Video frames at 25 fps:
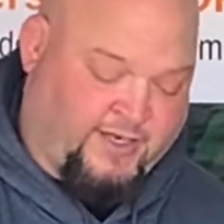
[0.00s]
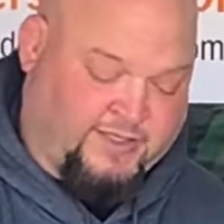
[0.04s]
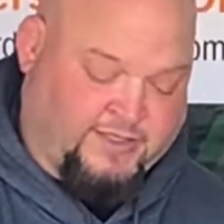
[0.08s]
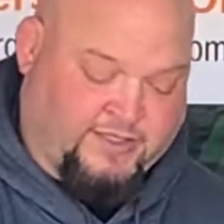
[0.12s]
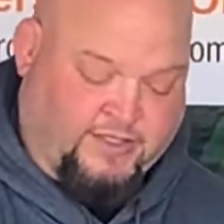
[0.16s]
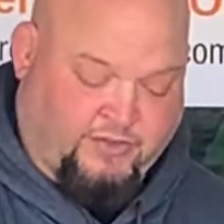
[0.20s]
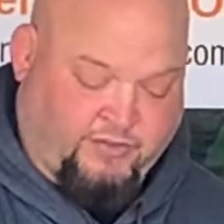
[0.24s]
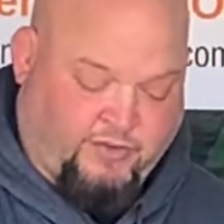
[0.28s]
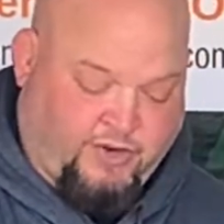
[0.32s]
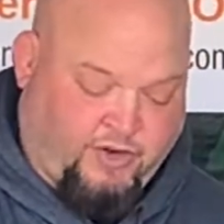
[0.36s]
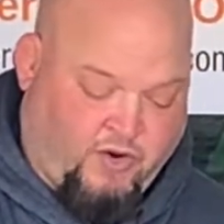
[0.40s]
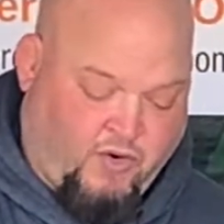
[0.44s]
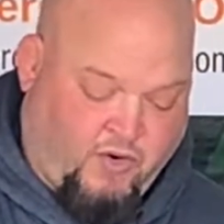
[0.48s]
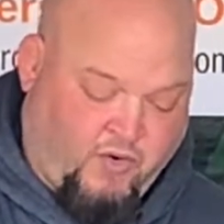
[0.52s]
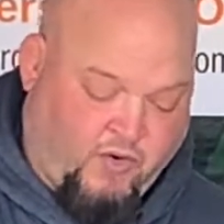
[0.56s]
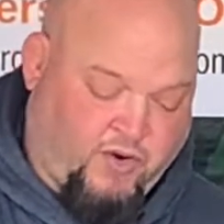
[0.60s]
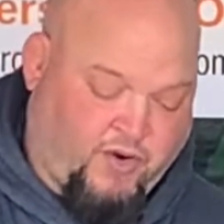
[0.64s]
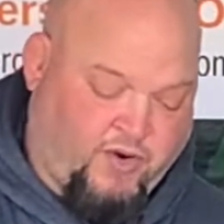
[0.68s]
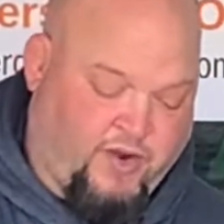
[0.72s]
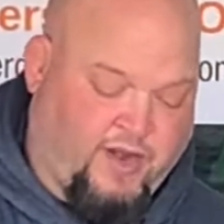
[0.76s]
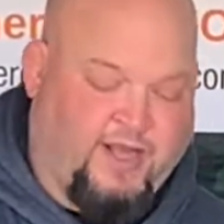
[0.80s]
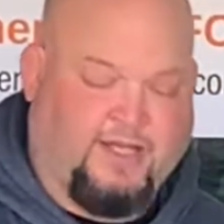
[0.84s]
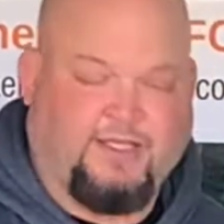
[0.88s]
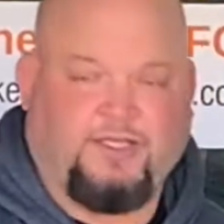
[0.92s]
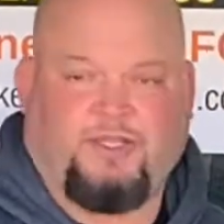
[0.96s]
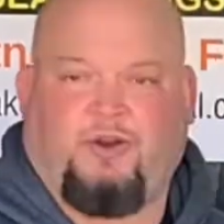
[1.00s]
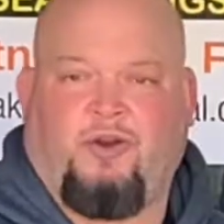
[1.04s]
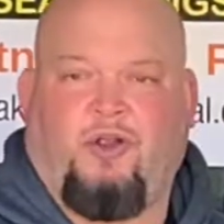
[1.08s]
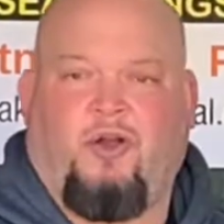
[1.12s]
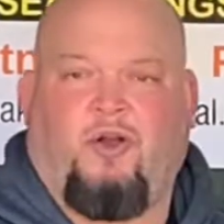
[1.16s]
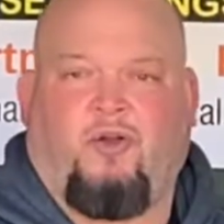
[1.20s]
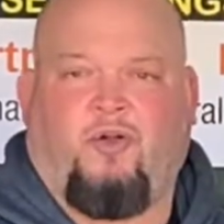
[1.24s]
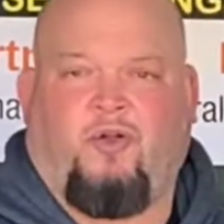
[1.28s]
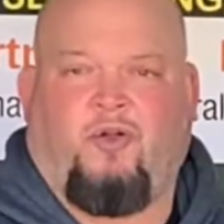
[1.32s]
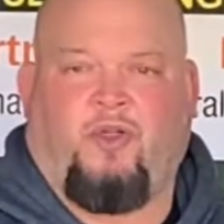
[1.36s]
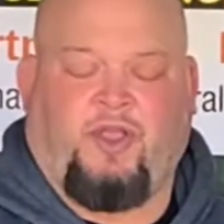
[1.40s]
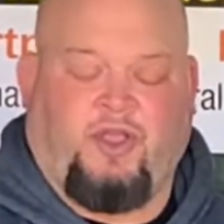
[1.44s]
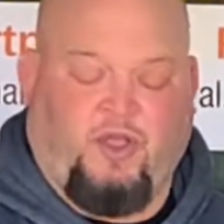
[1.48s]
3/4 inch, they're all going
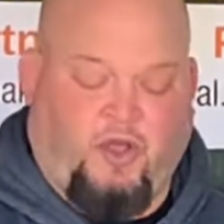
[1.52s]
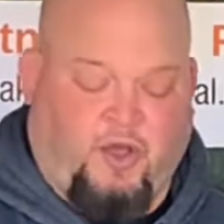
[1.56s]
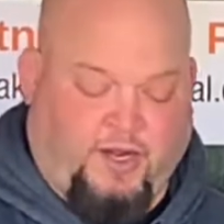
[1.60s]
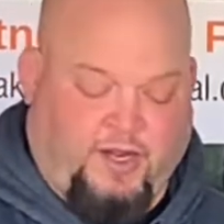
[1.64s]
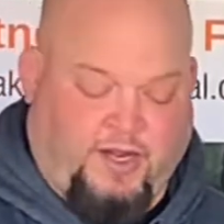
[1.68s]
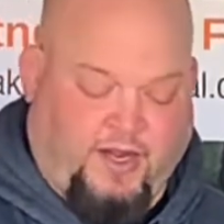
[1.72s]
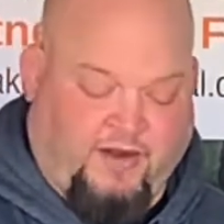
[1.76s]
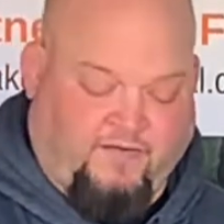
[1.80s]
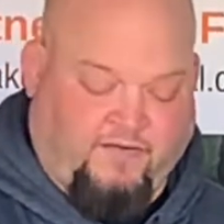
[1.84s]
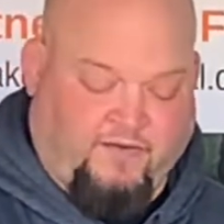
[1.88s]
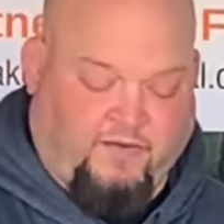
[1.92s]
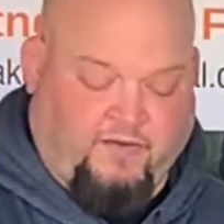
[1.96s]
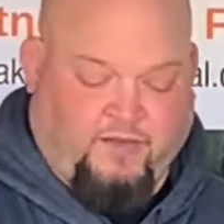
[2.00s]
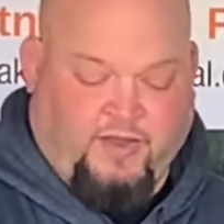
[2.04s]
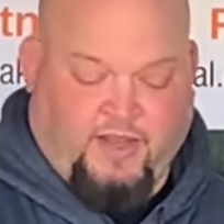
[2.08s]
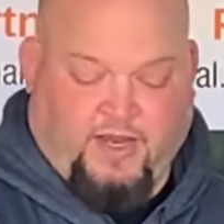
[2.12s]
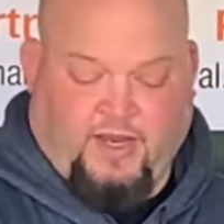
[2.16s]
to cook differently.